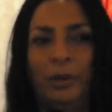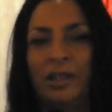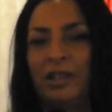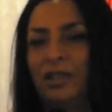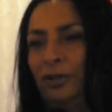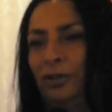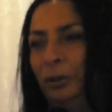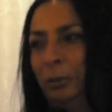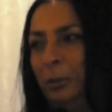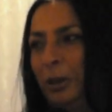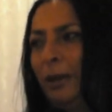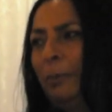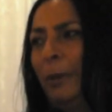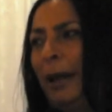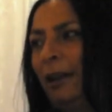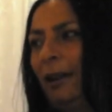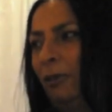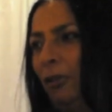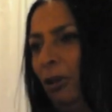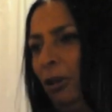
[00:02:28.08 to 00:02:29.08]
with soup come
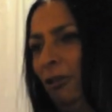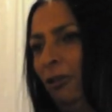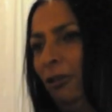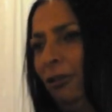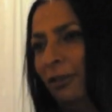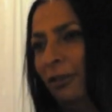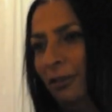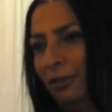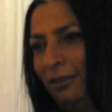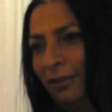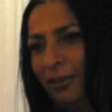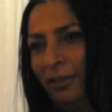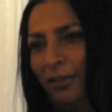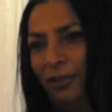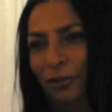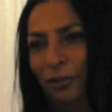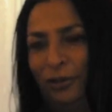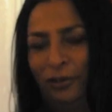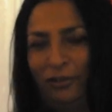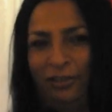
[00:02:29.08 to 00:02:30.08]
egg roll
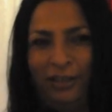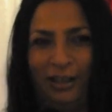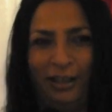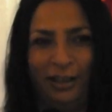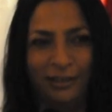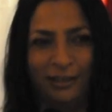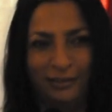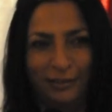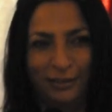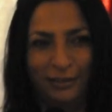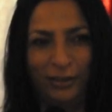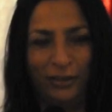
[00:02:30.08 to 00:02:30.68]
sort of thing.